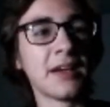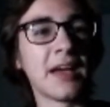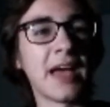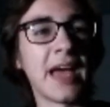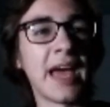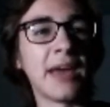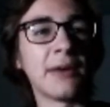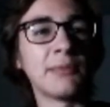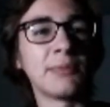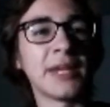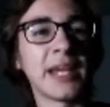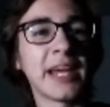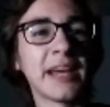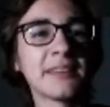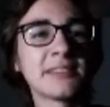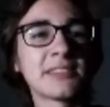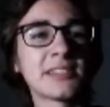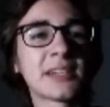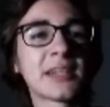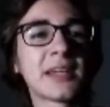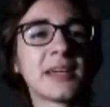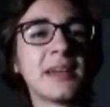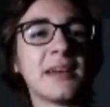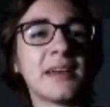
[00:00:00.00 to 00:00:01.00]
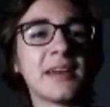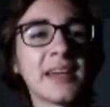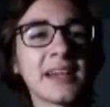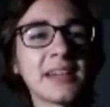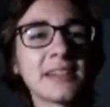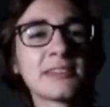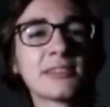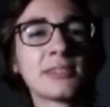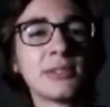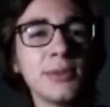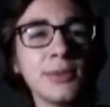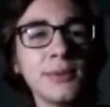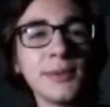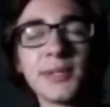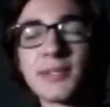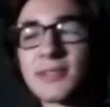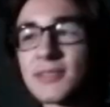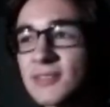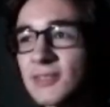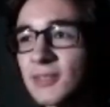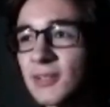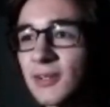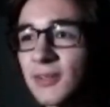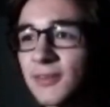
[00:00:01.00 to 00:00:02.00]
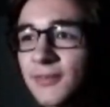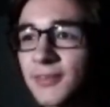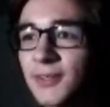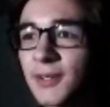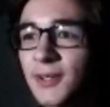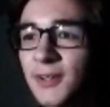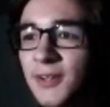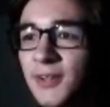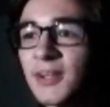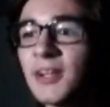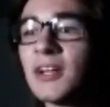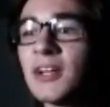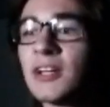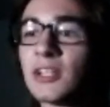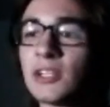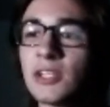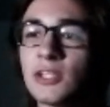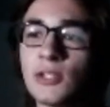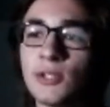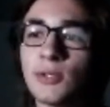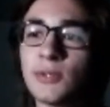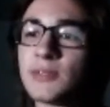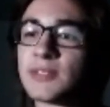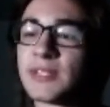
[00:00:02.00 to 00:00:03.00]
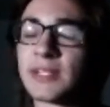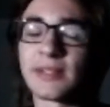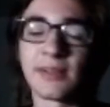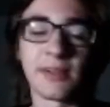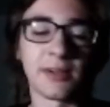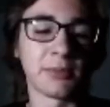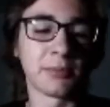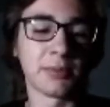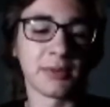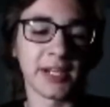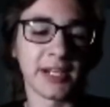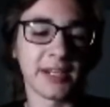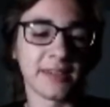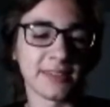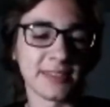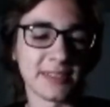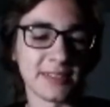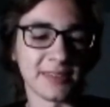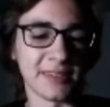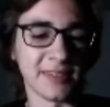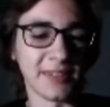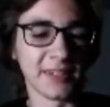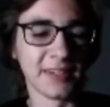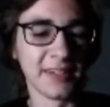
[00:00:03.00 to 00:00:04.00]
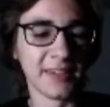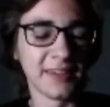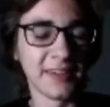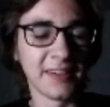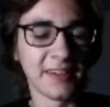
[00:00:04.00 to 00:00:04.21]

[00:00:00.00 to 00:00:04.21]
and we had to connect to the server using our browser.